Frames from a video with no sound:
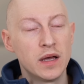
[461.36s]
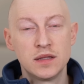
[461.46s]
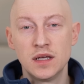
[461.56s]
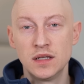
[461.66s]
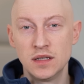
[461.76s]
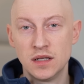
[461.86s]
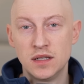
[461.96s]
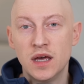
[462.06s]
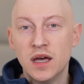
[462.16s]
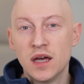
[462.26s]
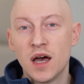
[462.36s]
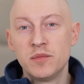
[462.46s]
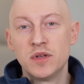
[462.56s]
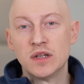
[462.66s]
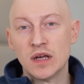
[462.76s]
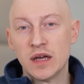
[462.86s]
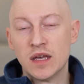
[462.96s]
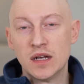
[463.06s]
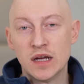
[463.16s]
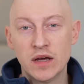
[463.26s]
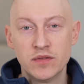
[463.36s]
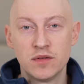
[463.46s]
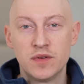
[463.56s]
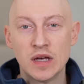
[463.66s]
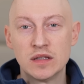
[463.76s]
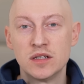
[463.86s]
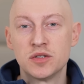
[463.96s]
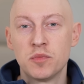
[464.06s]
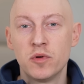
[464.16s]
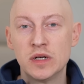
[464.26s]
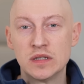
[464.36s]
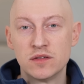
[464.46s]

At the end of the day, I mean, again, I have the vantage point